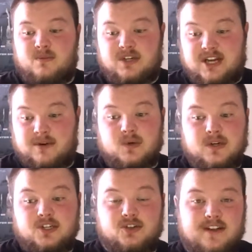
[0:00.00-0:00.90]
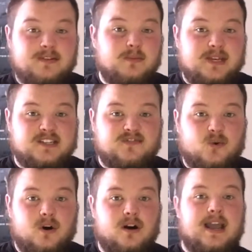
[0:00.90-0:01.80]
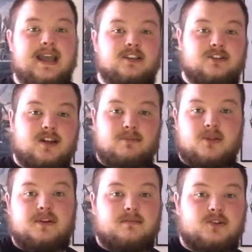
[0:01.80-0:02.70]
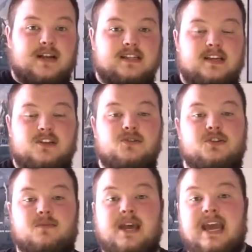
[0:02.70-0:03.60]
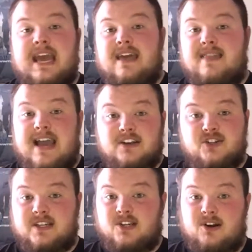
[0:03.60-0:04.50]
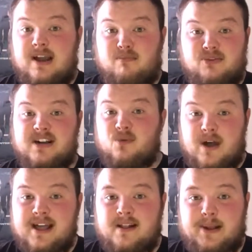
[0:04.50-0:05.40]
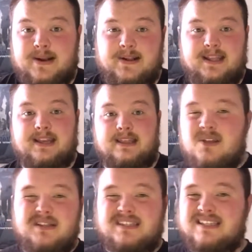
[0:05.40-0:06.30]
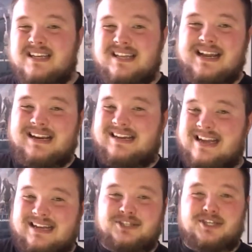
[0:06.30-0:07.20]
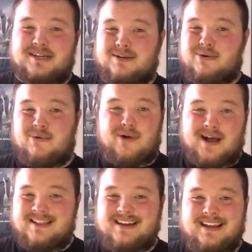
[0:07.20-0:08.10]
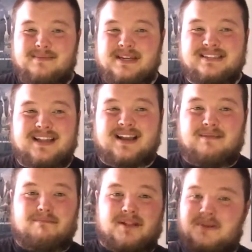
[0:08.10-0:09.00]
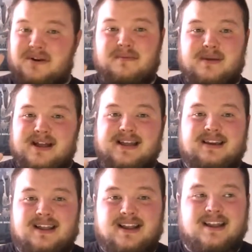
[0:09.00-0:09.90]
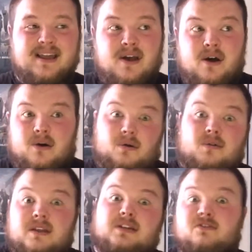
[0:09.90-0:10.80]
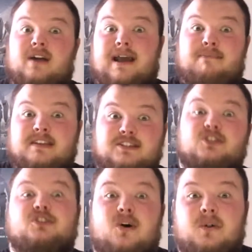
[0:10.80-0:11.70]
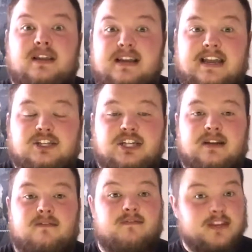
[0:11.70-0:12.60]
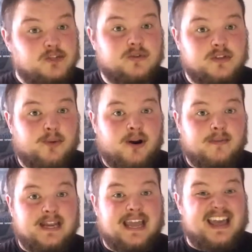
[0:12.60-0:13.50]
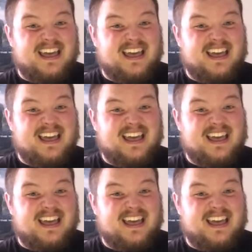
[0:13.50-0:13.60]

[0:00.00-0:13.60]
which I recorded straight from the PS4 and just uploaded them directly to YouTube, they actually turned out pretty well, apparently. Even though this isn't, like, next-gen quality, I mean, it's not going to blow your mind, like, holy crap, this is totally next-gen. Visual department,